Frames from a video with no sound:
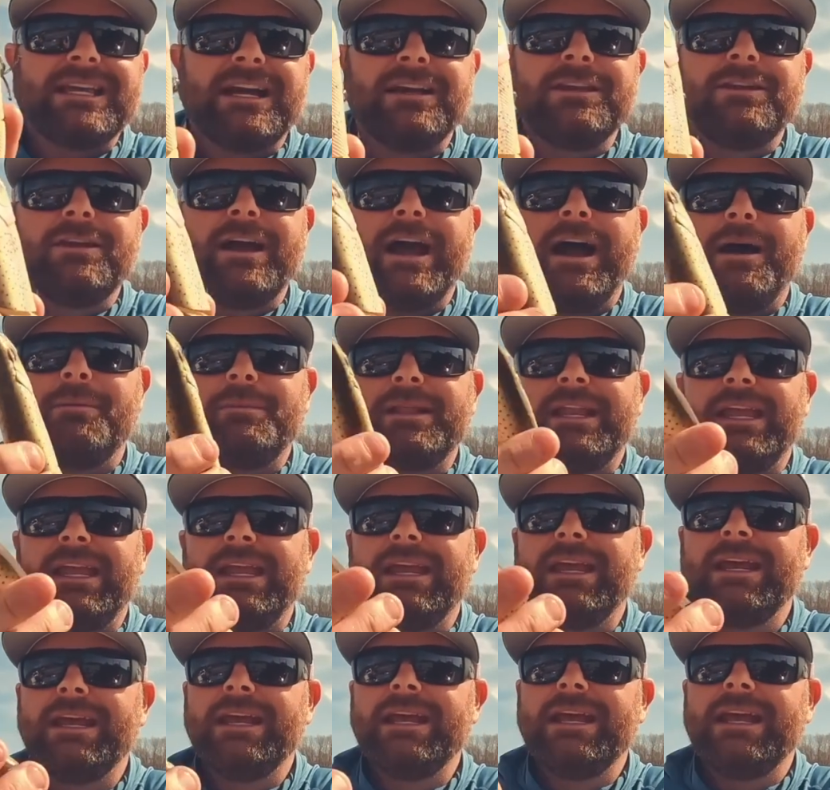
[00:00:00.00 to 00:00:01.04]
tell you how
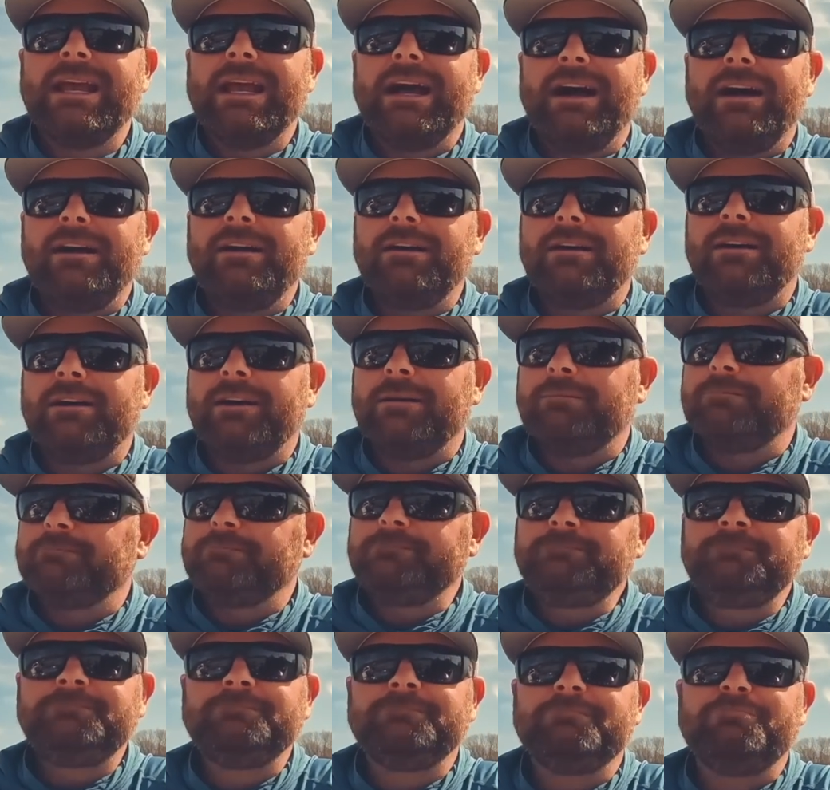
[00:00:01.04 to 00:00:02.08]
many um,
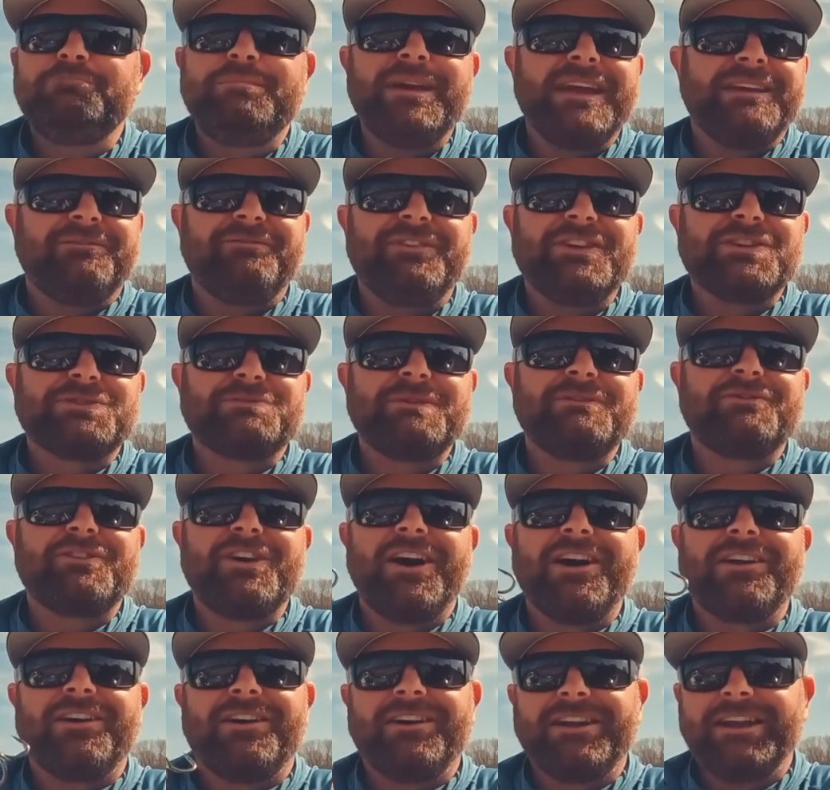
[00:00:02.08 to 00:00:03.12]
big fish we've
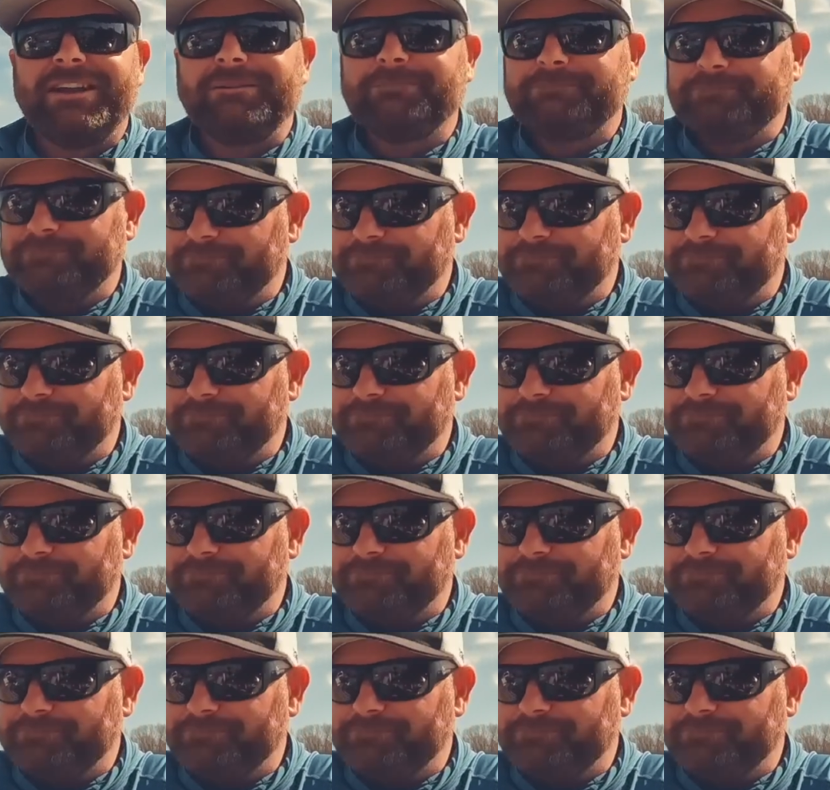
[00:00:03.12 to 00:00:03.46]
caught on it.